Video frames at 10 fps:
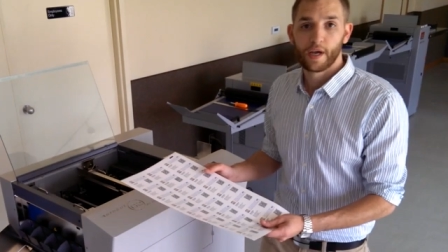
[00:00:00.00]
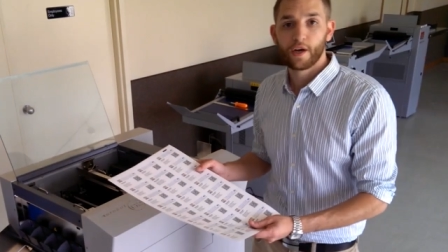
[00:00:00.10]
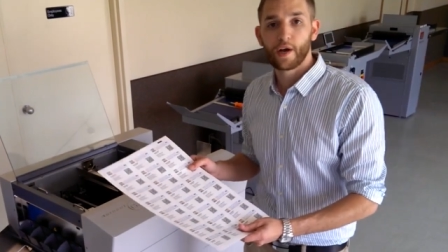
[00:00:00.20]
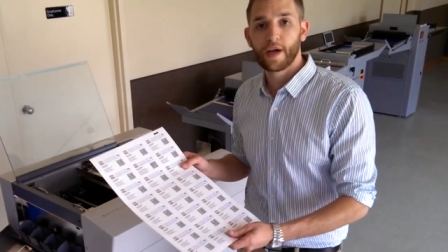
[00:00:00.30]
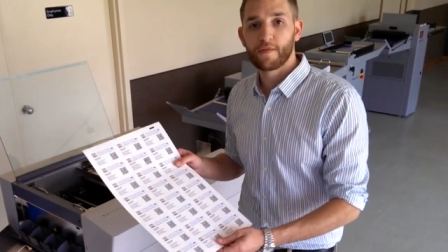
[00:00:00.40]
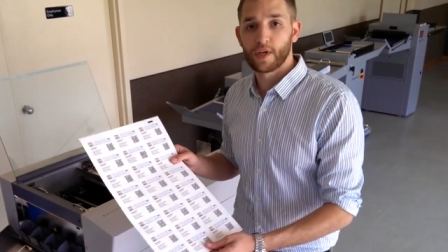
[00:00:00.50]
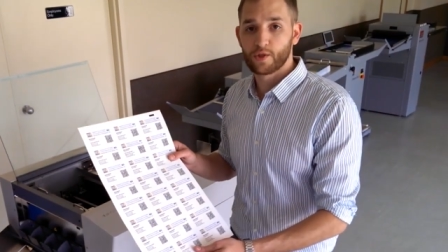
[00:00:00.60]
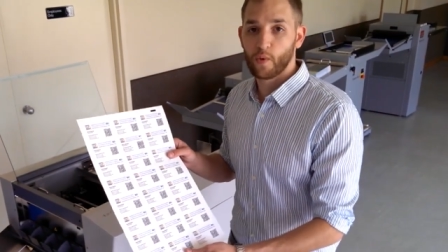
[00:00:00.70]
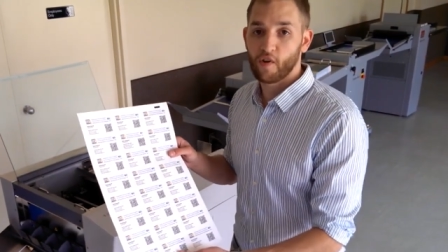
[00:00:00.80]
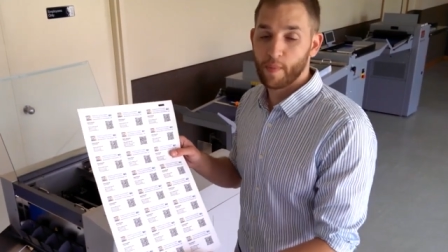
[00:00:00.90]
Here I have a
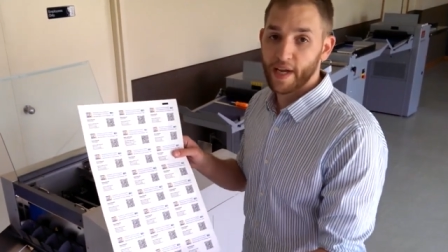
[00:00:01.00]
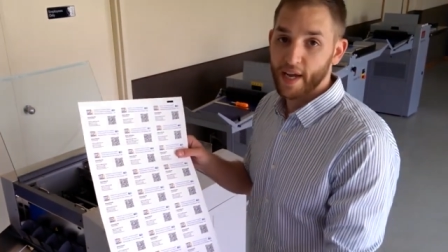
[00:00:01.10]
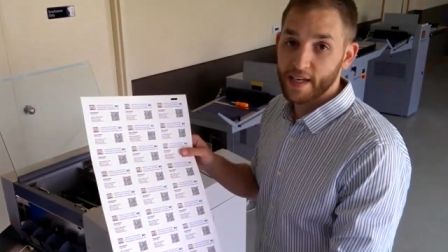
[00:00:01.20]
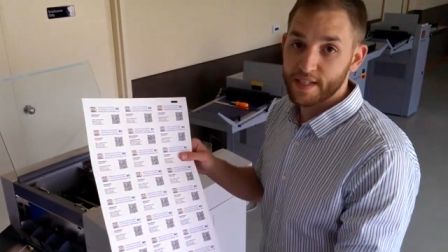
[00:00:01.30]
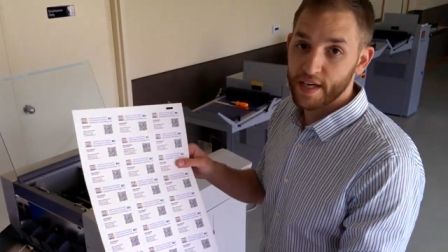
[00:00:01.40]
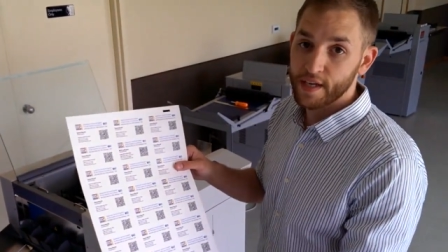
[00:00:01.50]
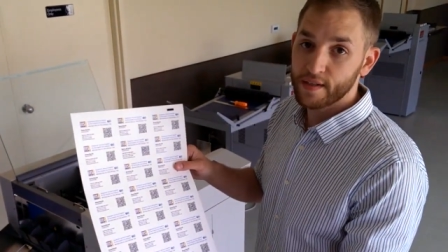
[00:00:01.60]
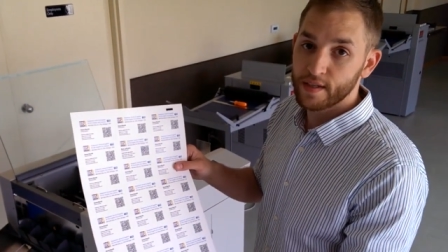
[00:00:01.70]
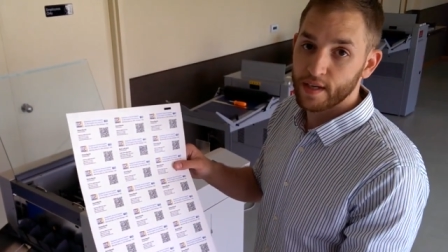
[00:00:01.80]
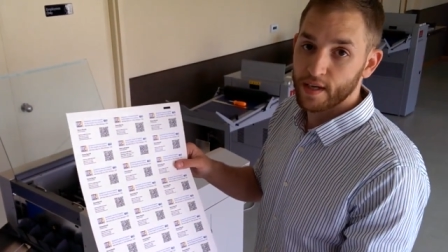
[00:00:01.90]
12 by 18.